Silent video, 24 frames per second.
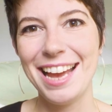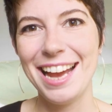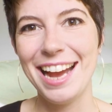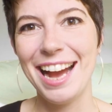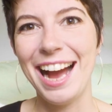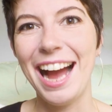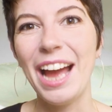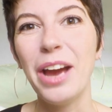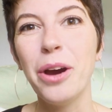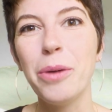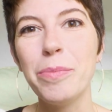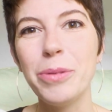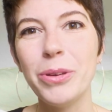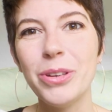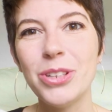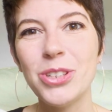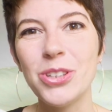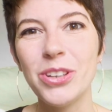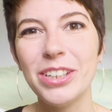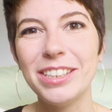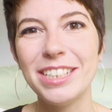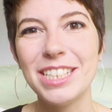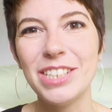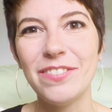I hope you
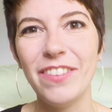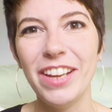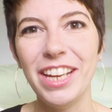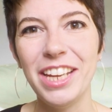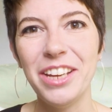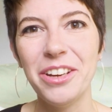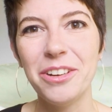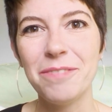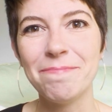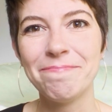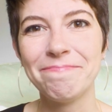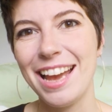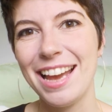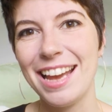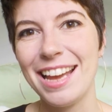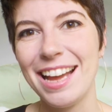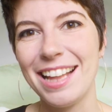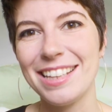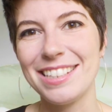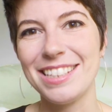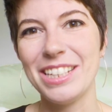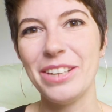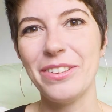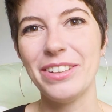enjoyed this video. I'll
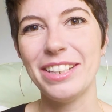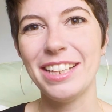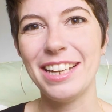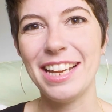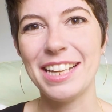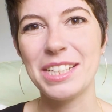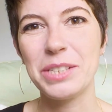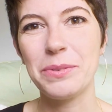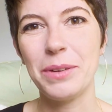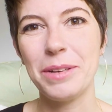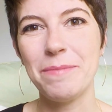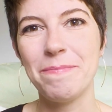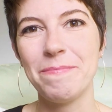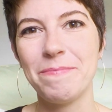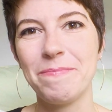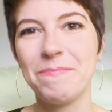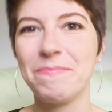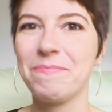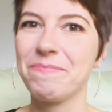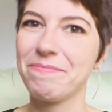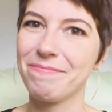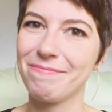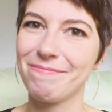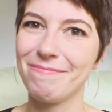see you in the next one.
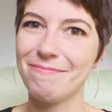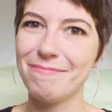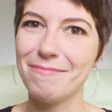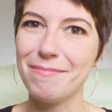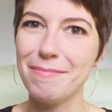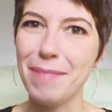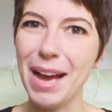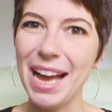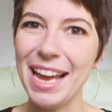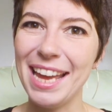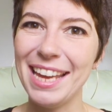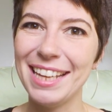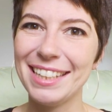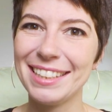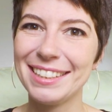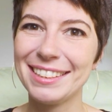Bye.